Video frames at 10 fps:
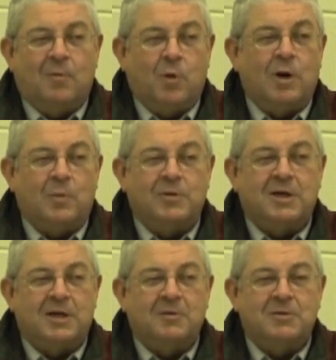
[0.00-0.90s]
one in
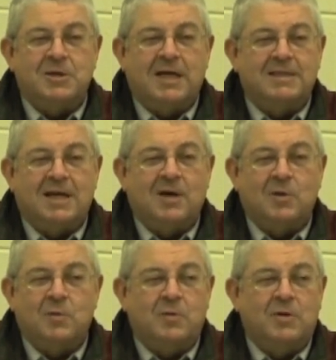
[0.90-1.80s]
particular who stands
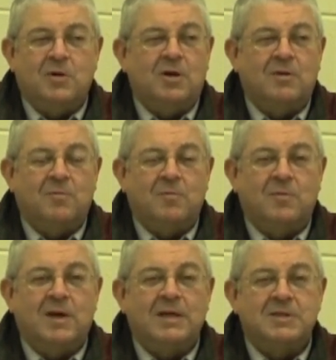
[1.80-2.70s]
out, who could have
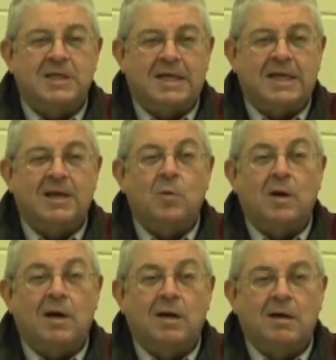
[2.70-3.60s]
written his ticket
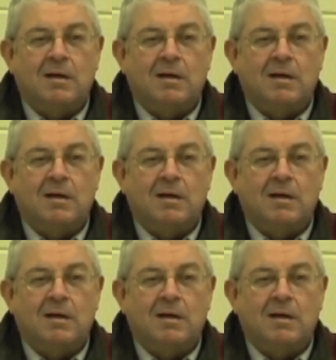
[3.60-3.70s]
anywhere